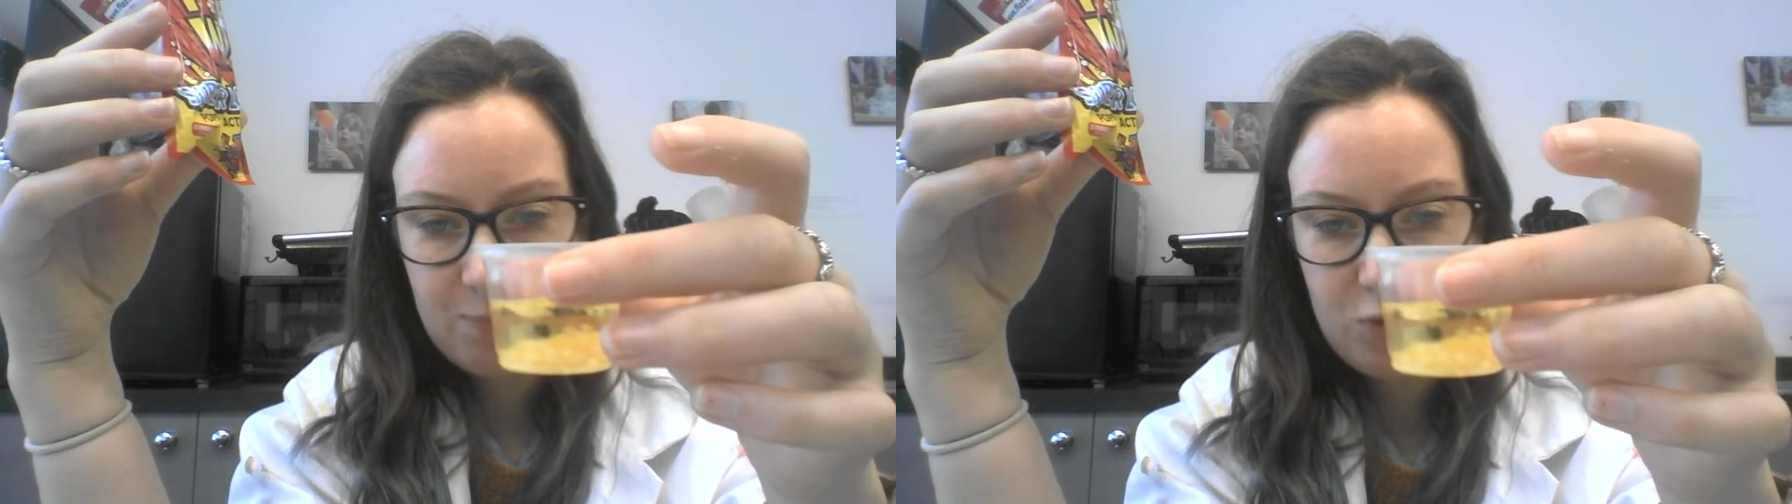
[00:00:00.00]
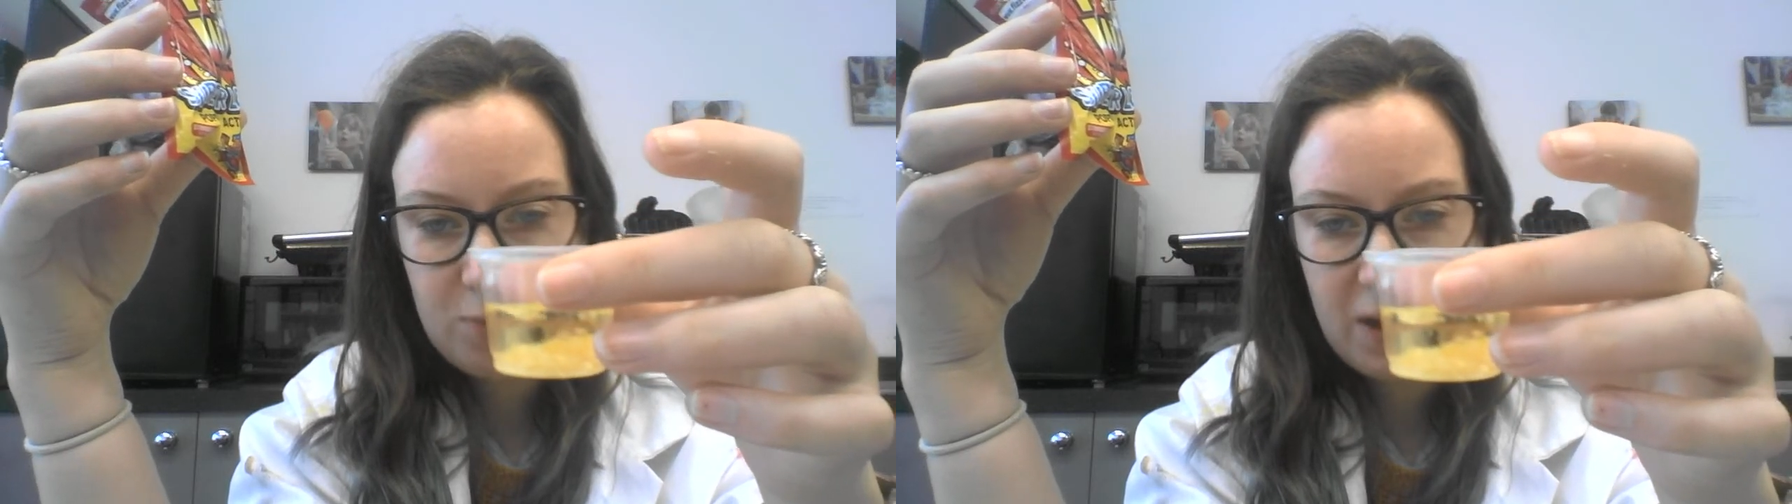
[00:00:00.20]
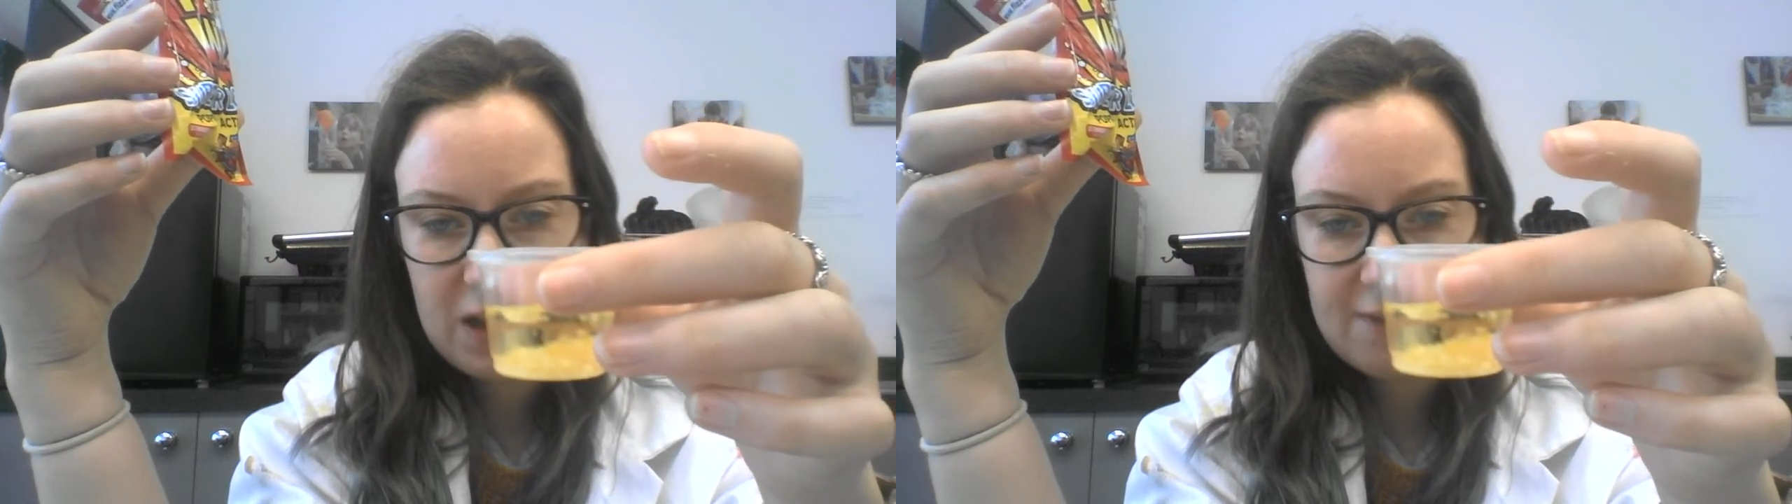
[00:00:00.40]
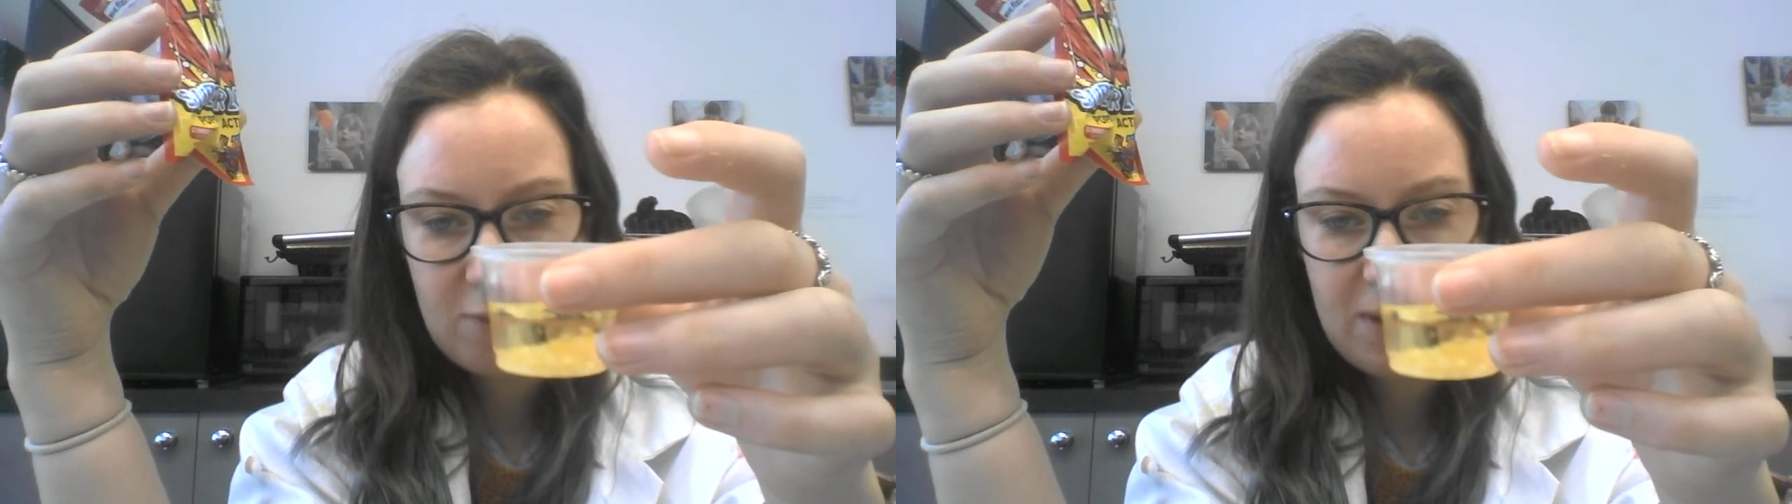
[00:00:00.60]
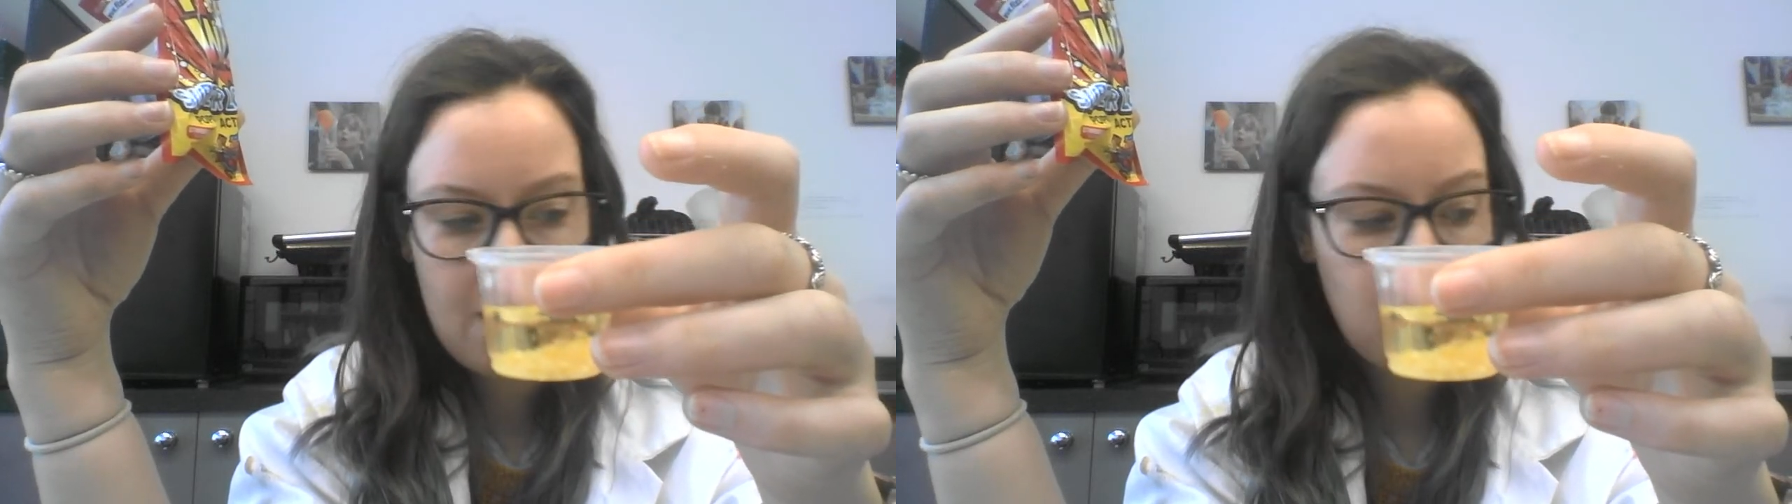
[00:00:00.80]
You might even
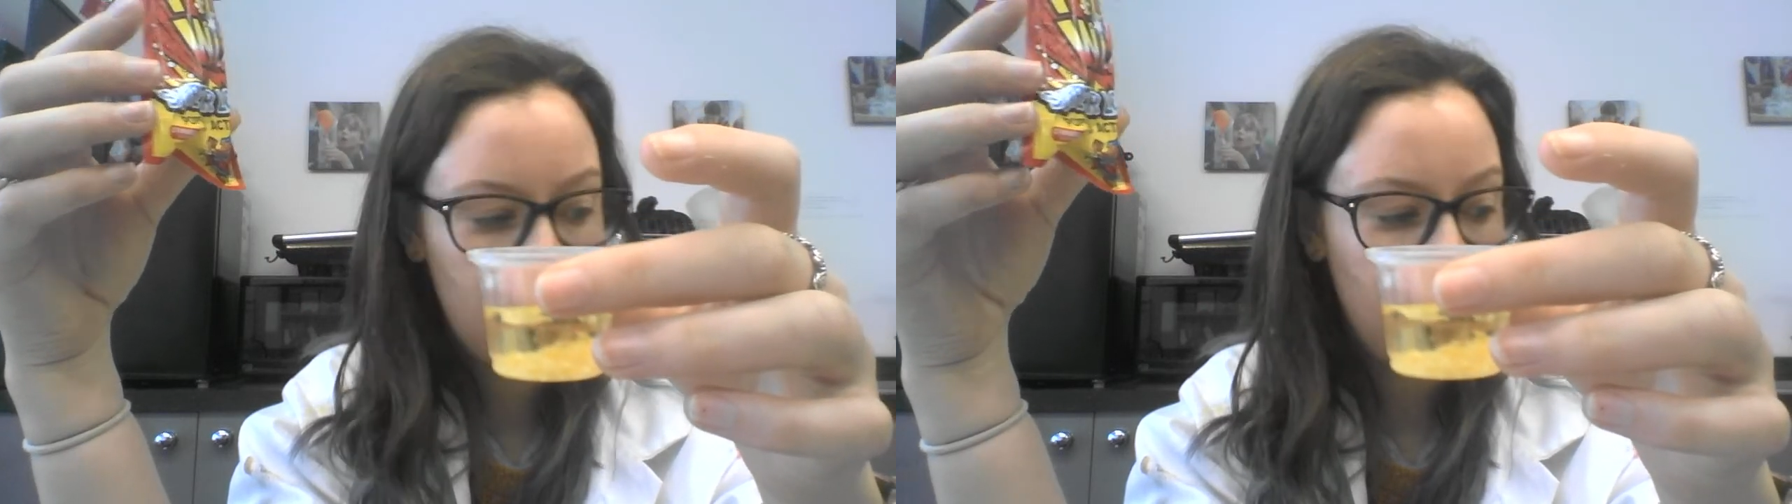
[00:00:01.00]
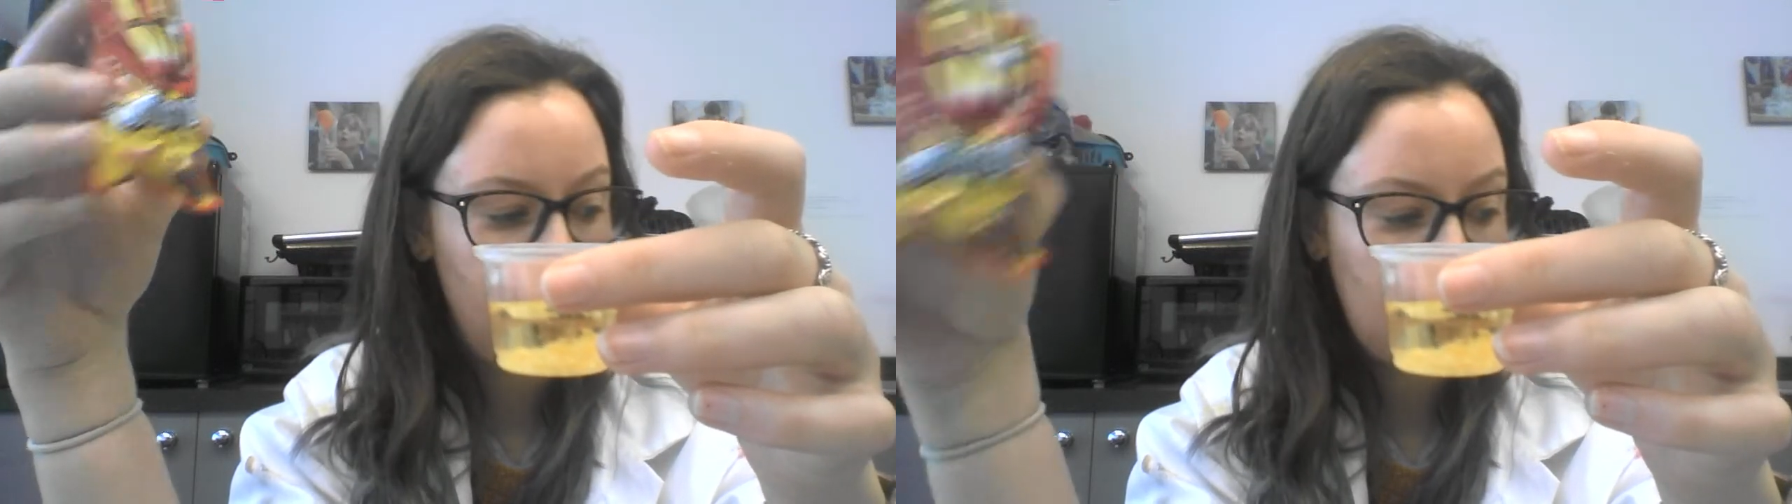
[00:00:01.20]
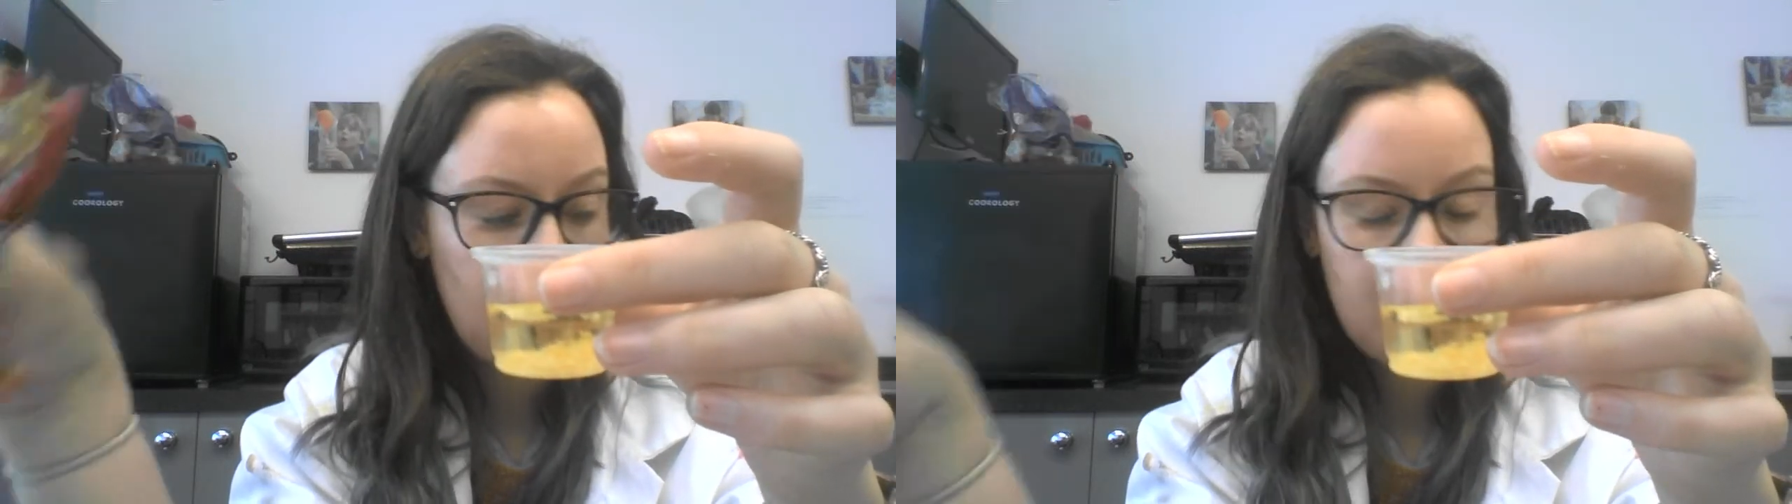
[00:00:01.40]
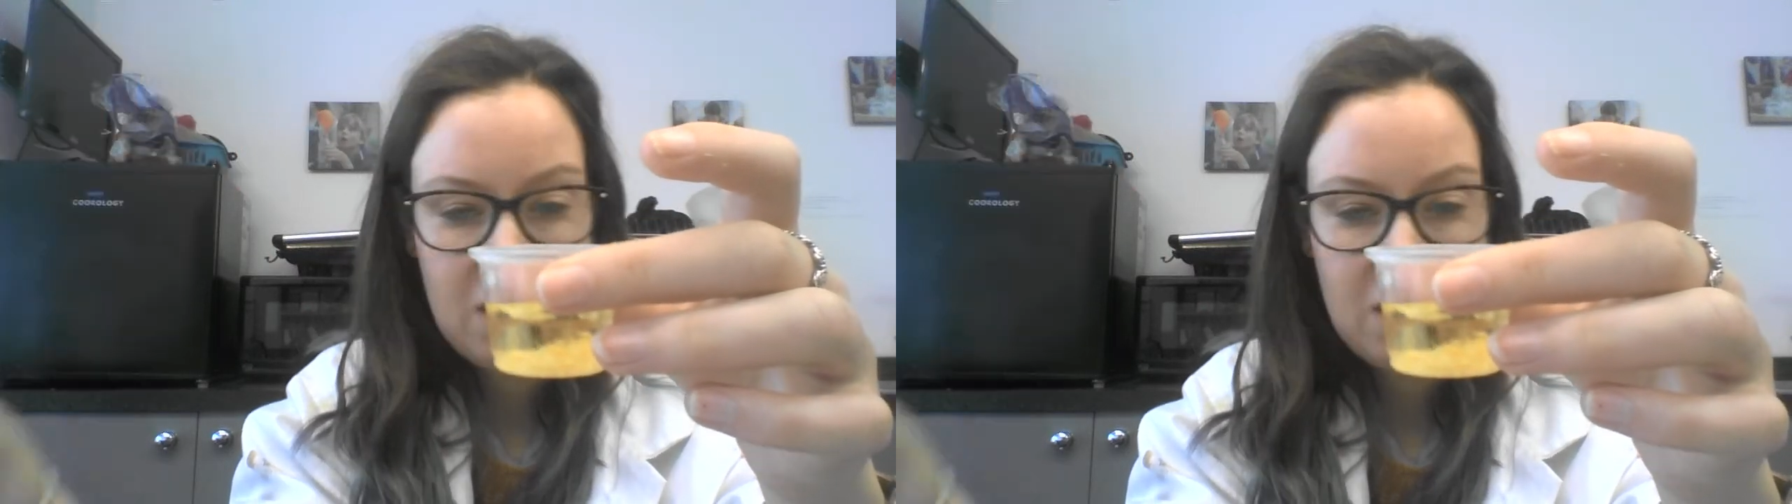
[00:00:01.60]
be able to see.